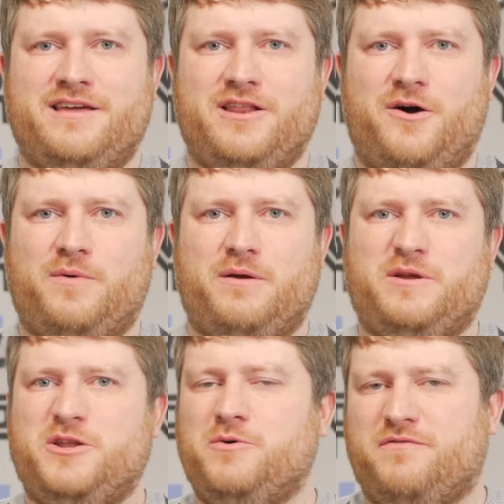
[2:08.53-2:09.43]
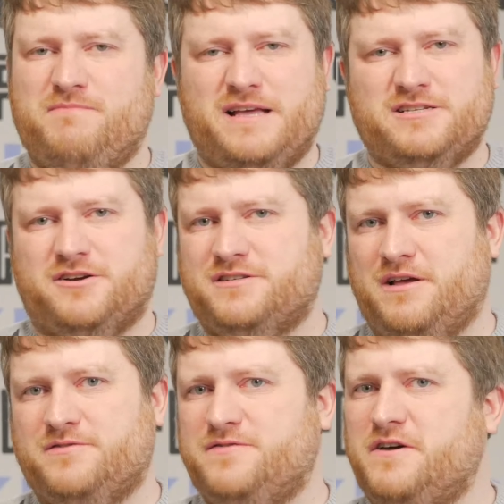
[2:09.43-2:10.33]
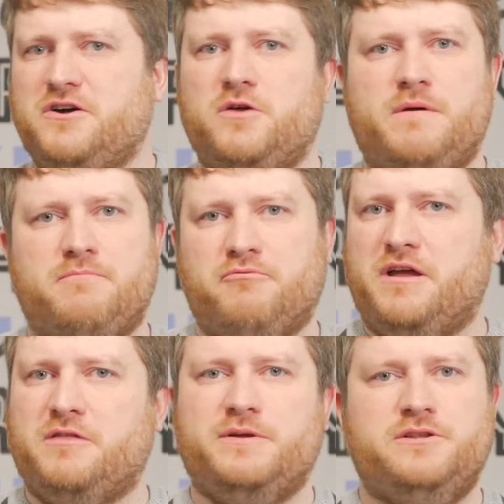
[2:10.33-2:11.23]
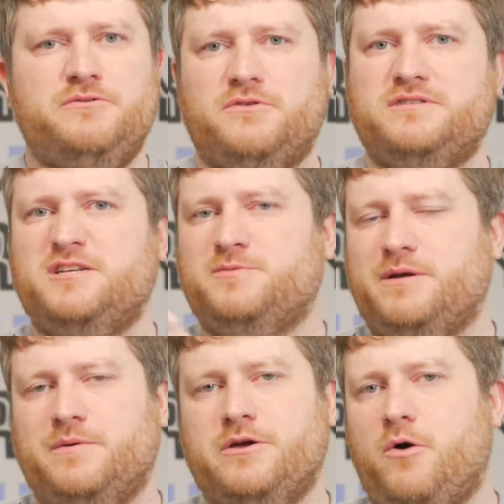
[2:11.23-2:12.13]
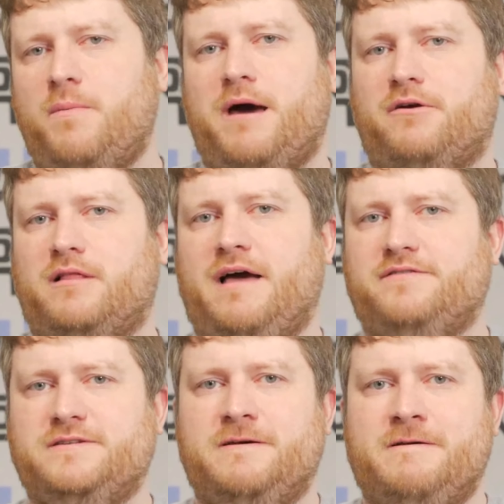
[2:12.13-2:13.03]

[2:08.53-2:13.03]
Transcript: you know, we, we do what makes ourselves feel good, we breathe, we do those things, we, we go about our lives.